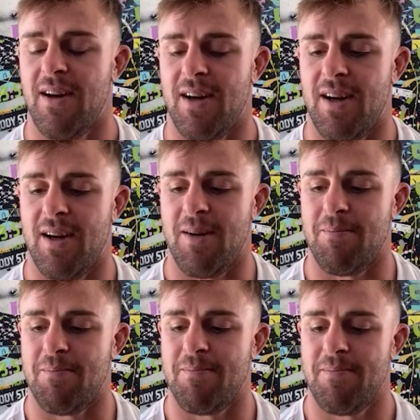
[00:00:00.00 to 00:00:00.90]

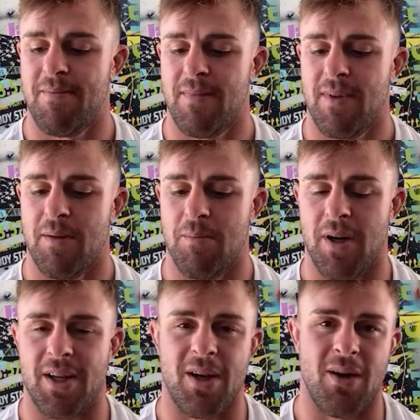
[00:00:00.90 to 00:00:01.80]

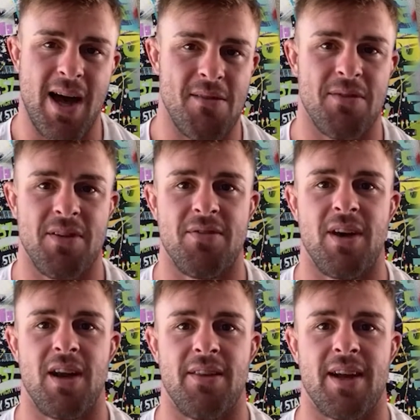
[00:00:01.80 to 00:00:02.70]
But, you know, after this
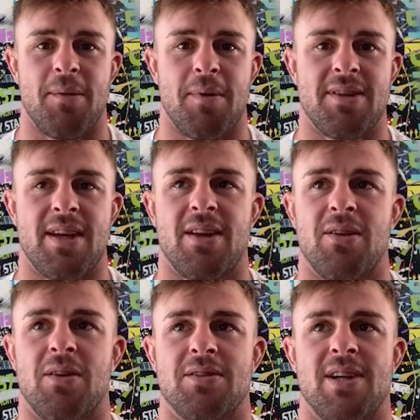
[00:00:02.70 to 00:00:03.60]
fight, I think I'm going to
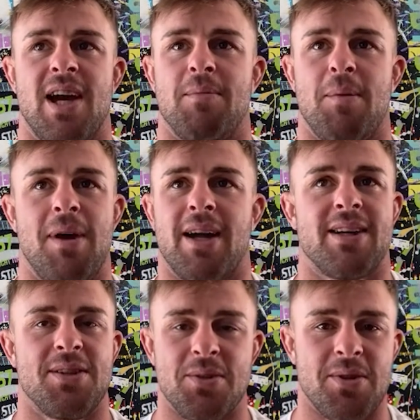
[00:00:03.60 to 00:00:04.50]
take a little time. I'm not
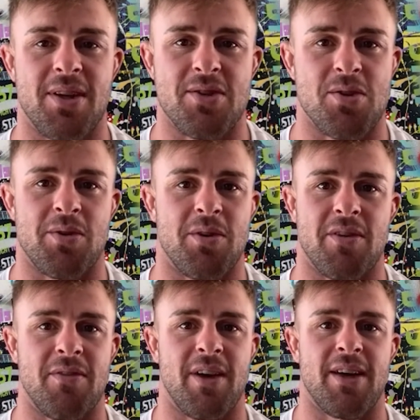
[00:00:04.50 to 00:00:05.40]
going to do another short
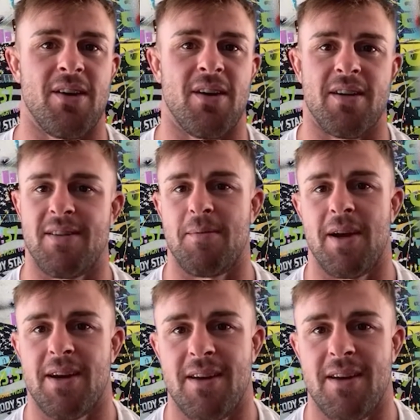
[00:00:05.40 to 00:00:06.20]
notice fight in August.